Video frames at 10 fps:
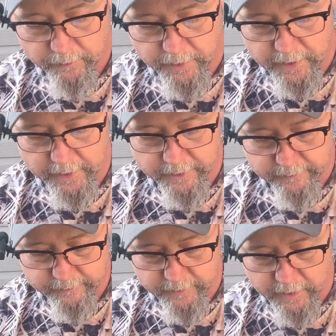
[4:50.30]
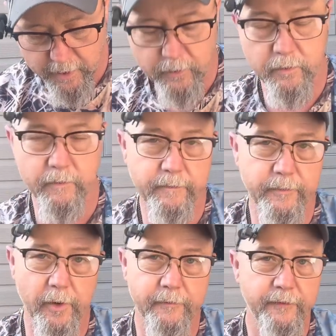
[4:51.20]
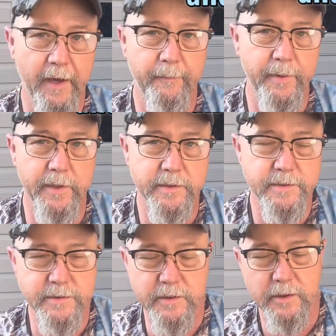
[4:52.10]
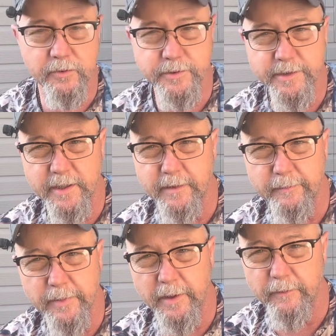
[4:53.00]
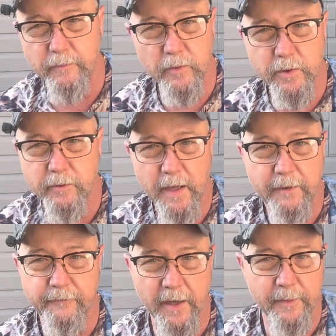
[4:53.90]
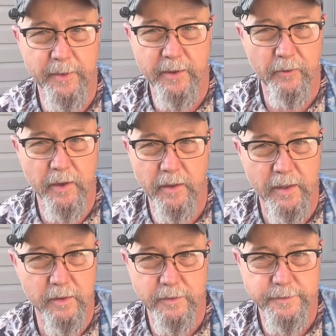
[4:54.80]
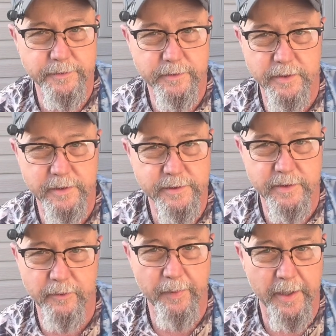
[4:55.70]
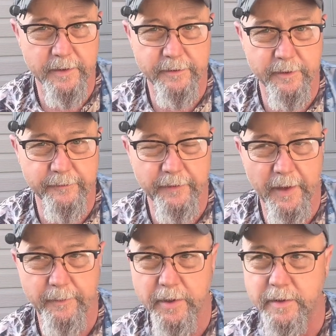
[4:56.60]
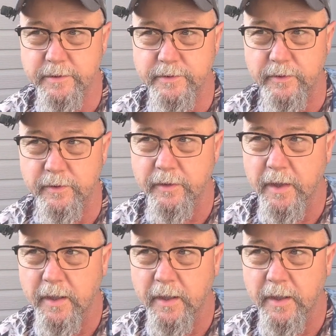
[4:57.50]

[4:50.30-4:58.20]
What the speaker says: But you know, 35 bucks is a little steep, but when you can't find them anywhere else, it's either pay the 35 bucks or